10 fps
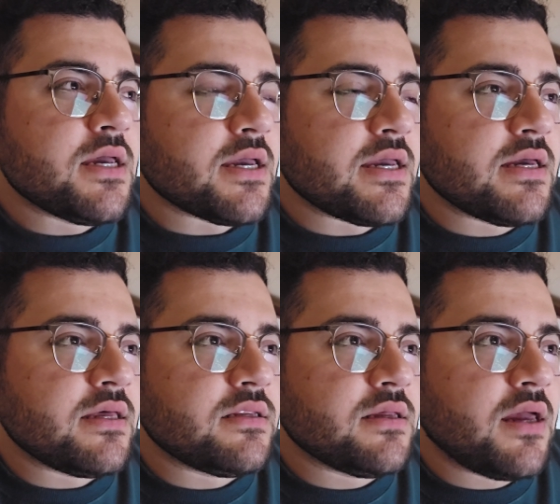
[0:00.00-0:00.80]

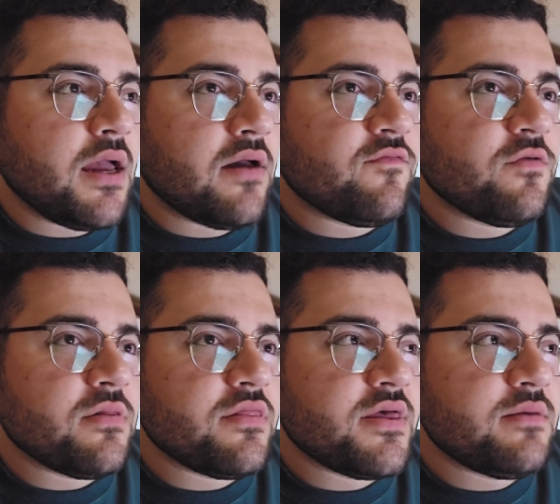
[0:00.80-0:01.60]
And for
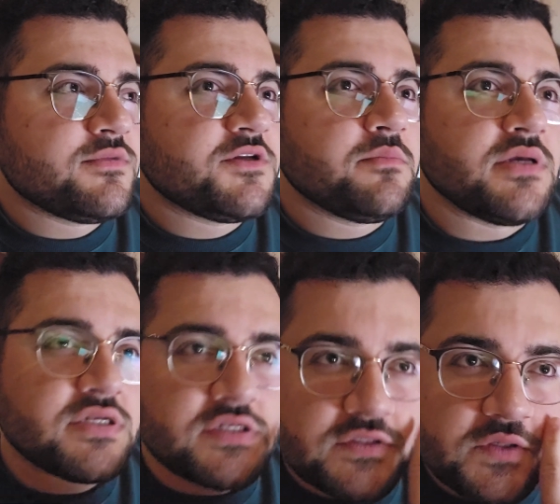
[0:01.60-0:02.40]
them to be
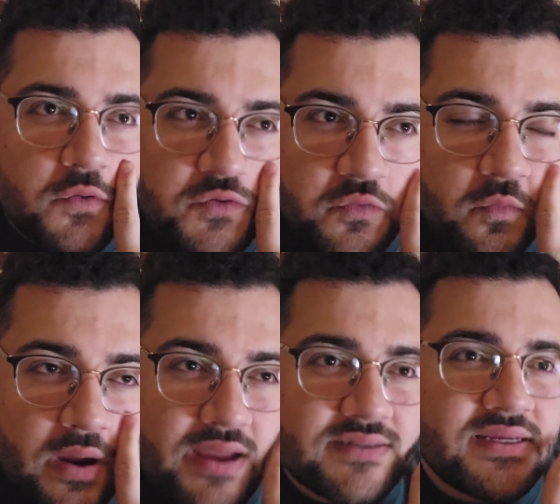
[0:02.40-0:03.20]
so
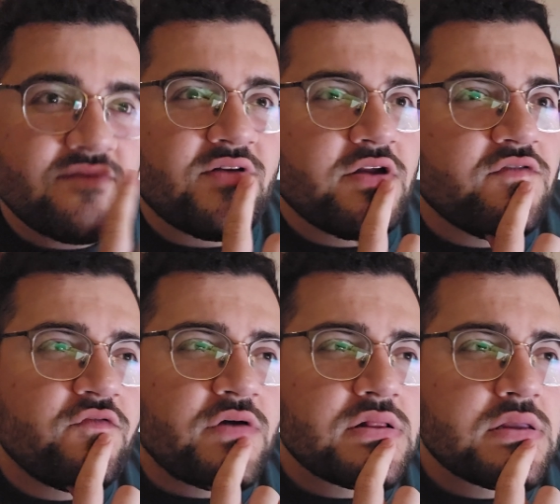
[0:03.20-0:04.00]
direct and very
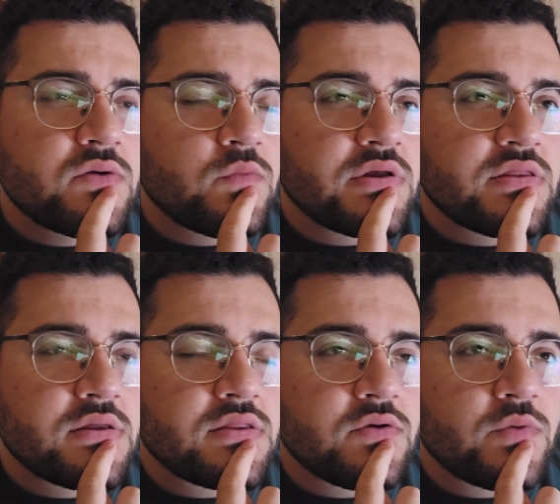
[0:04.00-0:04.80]
friendly
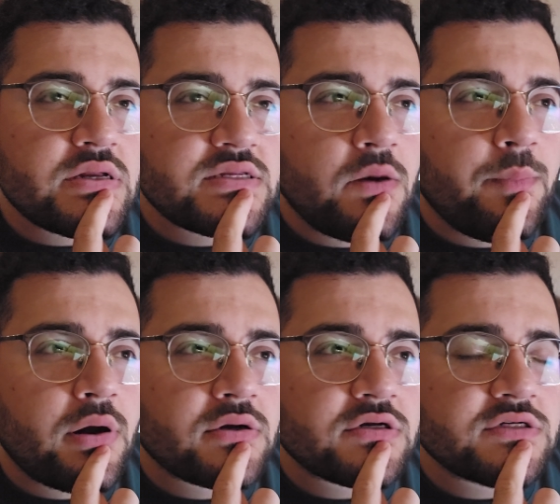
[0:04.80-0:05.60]
with the retail
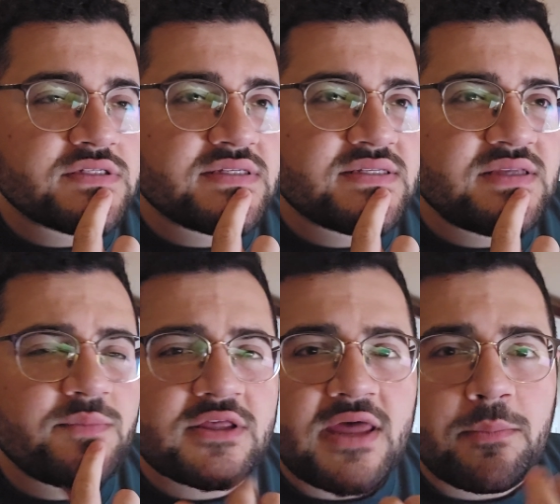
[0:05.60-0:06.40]
partners, this is
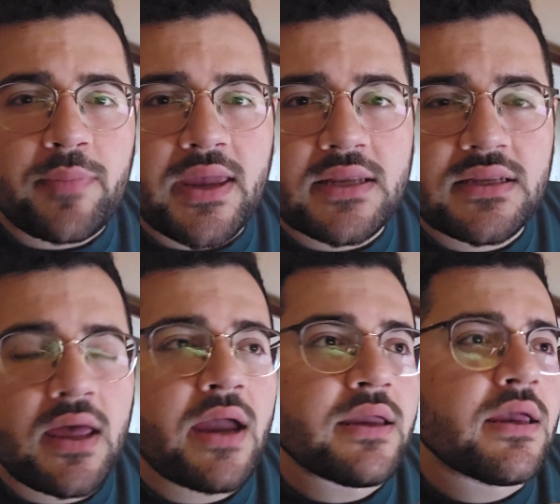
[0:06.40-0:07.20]
something that
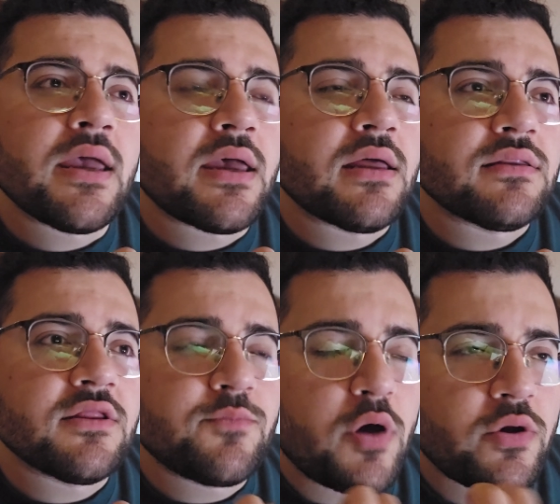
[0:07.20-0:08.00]
Bandai and the
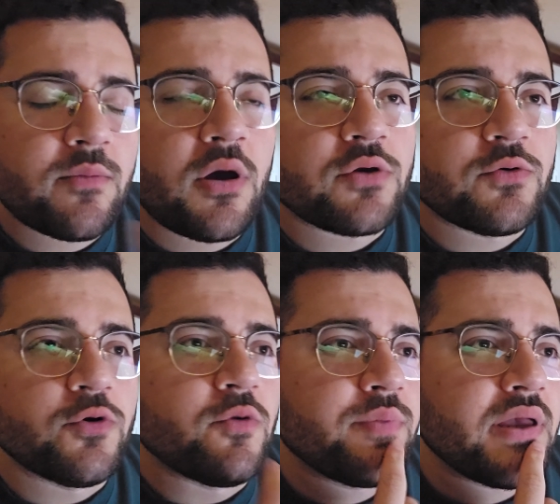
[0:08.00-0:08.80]
Pokemon
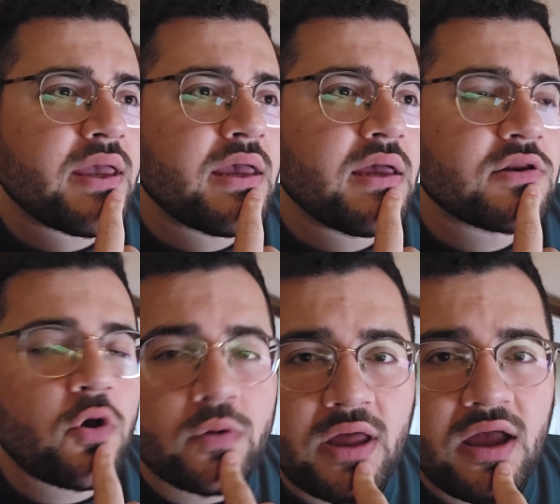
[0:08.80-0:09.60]
Group and
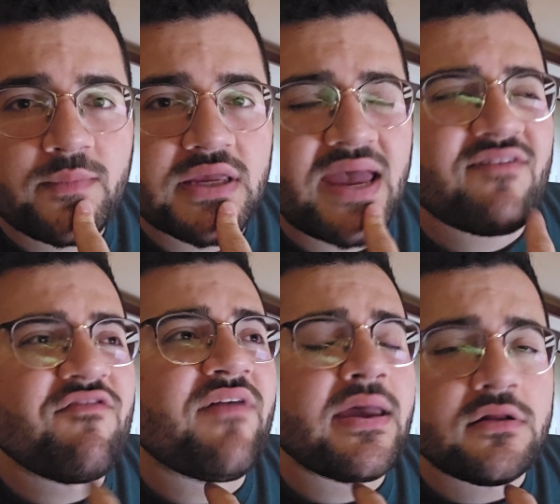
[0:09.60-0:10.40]
Konami have
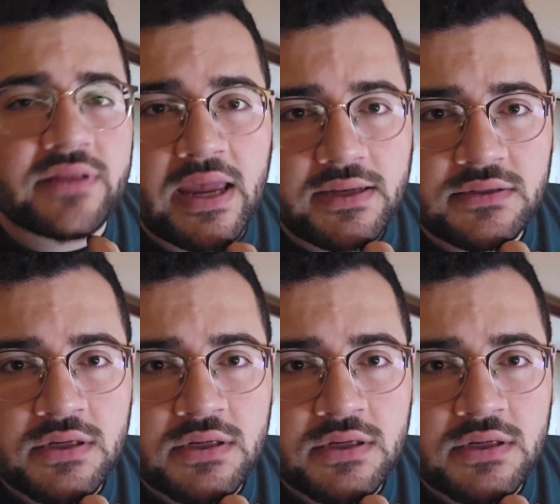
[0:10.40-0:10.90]
failed at.